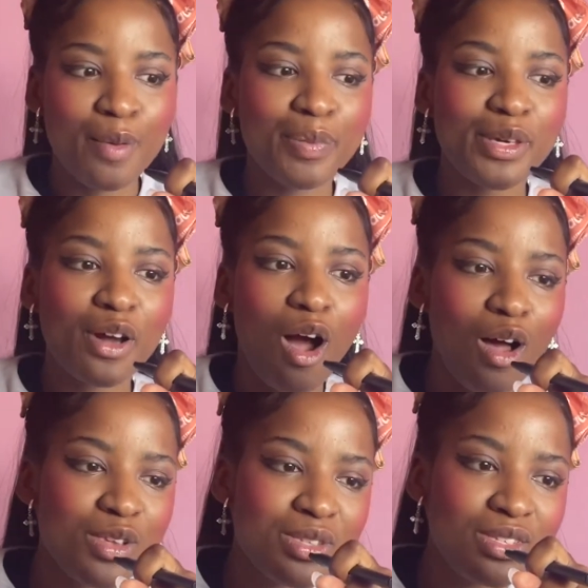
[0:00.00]

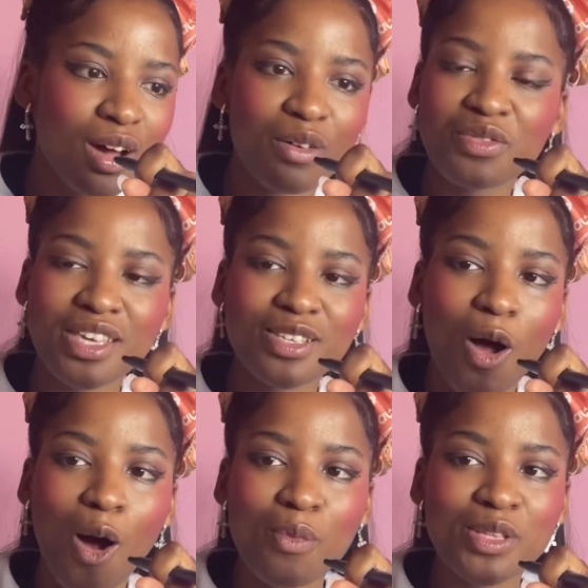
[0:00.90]
because of these
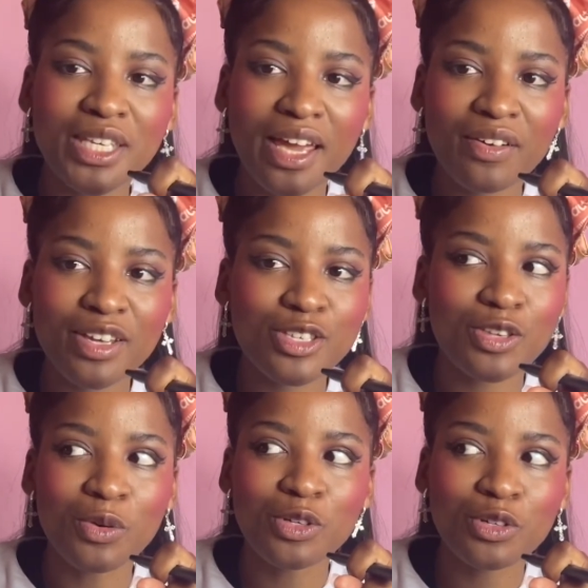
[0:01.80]
arbitrary
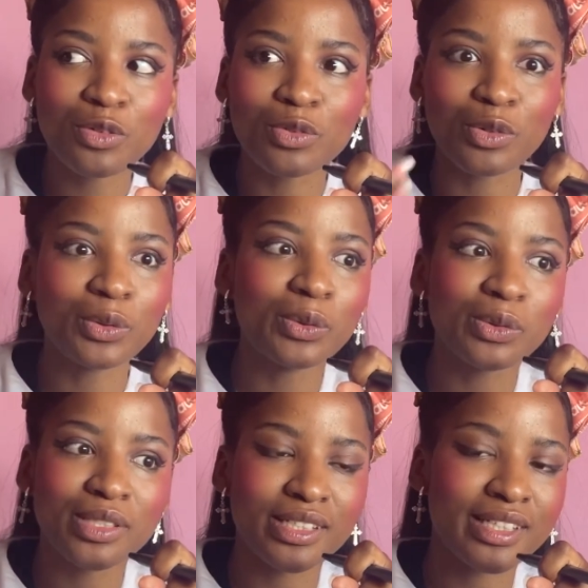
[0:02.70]
social
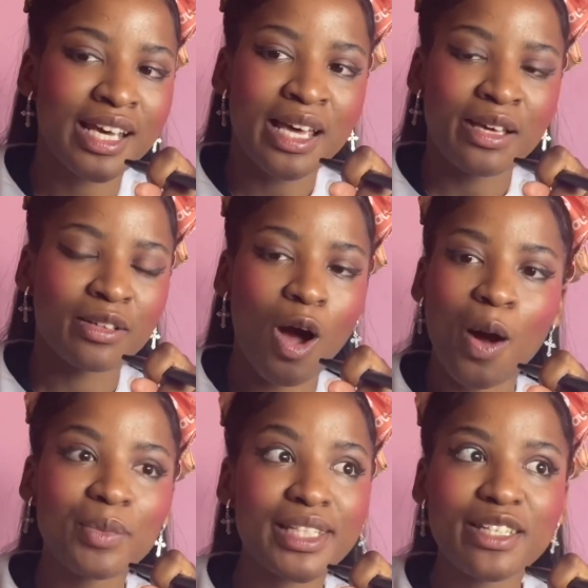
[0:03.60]
rules and
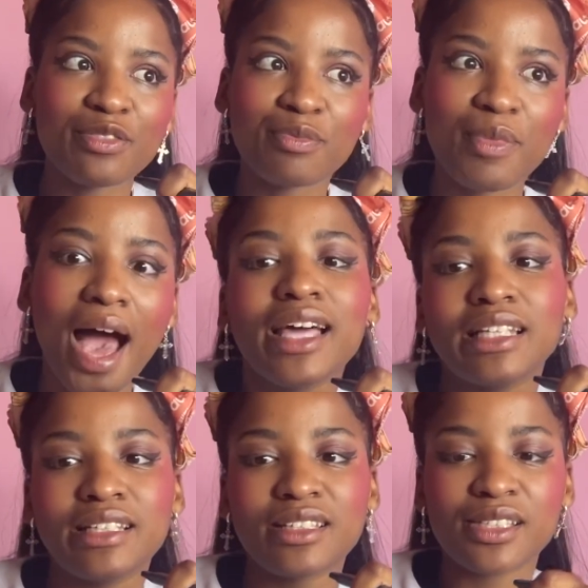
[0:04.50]
comedy of
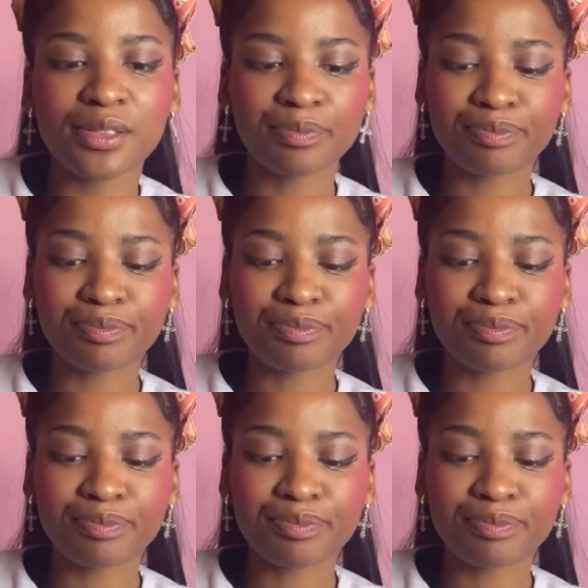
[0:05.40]
manners.